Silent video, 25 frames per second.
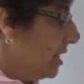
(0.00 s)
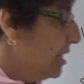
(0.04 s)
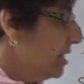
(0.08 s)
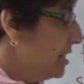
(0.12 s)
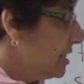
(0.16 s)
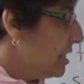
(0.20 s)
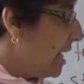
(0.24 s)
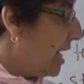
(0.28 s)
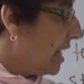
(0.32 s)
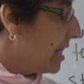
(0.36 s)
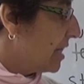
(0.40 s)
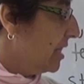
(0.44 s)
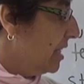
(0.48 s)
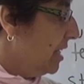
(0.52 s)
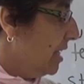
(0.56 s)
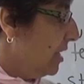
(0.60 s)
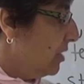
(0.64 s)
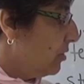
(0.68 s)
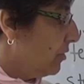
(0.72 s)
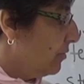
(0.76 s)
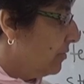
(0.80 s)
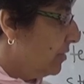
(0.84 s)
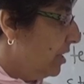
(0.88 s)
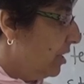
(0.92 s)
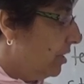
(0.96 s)
this at the
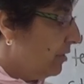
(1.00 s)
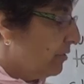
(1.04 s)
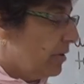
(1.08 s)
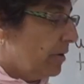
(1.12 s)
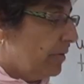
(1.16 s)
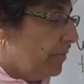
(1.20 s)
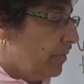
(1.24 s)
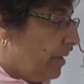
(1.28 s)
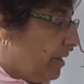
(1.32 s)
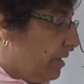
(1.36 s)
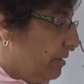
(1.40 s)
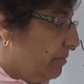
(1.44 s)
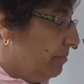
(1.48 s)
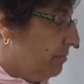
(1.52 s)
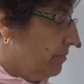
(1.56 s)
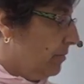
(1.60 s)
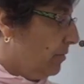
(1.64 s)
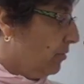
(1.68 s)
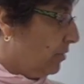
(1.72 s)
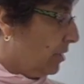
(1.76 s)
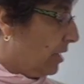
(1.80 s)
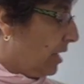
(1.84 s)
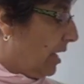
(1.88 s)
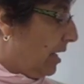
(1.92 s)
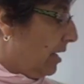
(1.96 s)
end of the other verb,
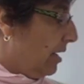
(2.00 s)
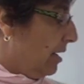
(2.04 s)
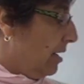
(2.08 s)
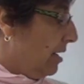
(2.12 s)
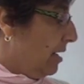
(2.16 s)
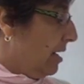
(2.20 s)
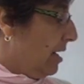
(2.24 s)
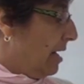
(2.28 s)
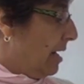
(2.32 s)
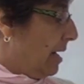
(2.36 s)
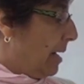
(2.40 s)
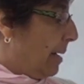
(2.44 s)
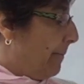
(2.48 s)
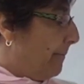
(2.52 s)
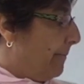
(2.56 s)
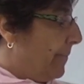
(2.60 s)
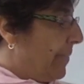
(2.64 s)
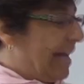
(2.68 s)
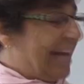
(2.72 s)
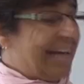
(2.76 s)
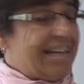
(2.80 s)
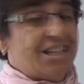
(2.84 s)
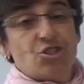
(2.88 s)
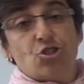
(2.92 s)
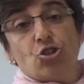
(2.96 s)
okay?
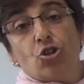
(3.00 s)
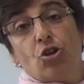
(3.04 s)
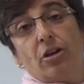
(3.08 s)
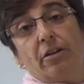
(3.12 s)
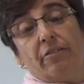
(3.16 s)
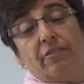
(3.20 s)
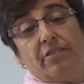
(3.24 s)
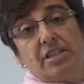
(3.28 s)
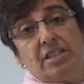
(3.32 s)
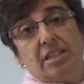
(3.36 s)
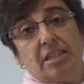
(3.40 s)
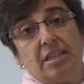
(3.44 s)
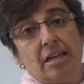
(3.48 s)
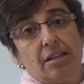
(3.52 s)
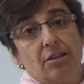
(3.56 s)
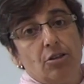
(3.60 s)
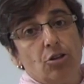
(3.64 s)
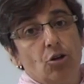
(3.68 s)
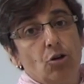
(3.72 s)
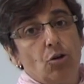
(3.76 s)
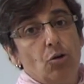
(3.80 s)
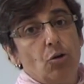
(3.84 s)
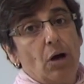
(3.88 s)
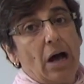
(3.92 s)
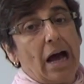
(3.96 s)
Me estoy
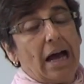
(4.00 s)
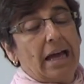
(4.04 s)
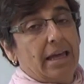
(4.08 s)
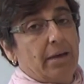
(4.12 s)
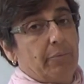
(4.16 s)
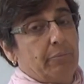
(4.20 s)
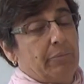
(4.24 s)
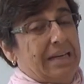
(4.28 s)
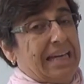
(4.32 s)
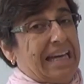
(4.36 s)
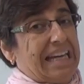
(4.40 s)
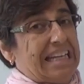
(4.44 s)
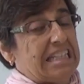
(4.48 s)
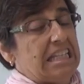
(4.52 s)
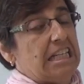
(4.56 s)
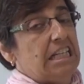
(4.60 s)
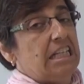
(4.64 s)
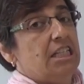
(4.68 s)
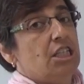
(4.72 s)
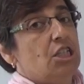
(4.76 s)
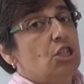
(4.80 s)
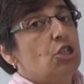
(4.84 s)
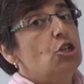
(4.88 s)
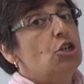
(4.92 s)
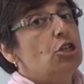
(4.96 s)
vistiendo, I am
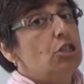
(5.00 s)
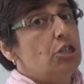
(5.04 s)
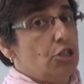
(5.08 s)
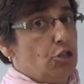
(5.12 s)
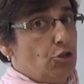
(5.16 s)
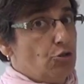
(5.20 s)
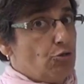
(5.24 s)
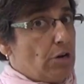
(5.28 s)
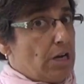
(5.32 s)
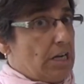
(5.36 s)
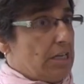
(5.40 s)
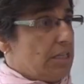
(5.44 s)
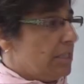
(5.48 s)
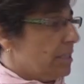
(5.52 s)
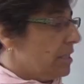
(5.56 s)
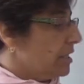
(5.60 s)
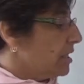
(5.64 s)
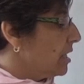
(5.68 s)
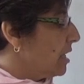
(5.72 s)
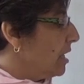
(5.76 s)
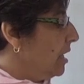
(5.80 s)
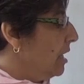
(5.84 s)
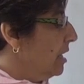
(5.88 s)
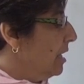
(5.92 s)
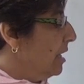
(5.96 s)
getting
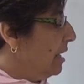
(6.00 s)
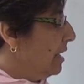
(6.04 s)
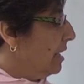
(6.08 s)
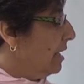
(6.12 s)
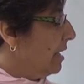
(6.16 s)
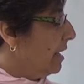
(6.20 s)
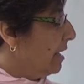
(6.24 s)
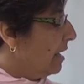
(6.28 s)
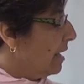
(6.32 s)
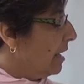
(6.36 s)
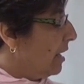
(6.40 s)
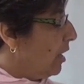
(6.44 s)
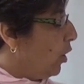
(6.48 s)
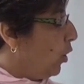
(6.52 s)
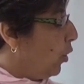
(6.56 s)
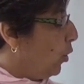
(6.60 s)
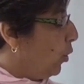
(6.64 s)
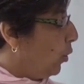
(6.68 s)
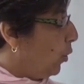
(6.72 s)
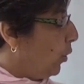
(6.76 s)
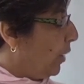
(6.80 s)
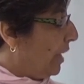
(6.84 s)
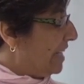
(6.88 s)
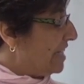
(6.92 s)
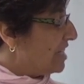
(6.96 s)
dressed,
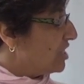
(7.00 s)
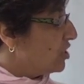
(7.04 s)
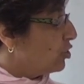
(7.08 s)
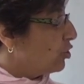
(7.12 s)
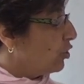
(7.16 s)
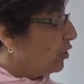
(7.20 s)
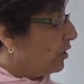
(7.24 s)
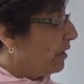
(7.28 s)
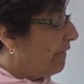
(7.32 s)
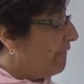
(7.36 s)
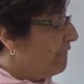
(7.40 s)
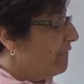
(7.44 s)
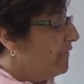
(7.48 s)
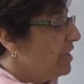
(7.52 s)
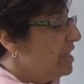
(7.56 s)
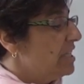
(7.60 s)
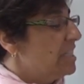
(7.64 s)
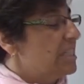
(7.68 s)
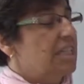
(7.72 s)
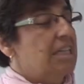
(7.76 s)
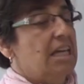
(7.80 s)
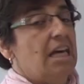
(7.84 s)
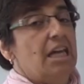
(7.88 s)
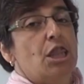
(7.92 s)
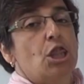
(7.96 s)
o estoy
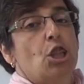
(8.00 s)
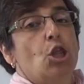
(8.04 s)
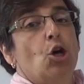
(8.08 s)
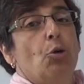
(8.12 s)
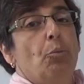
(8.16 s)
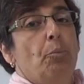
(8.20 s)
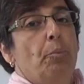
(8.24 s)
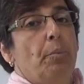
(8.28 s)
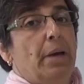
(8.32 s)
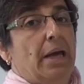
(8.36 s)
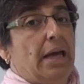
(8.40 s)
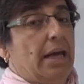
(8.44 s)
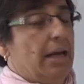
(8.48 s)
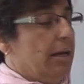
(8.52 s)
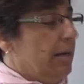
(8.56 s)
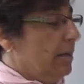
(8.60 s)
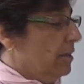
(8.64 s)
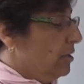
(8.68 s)
vistiéndome.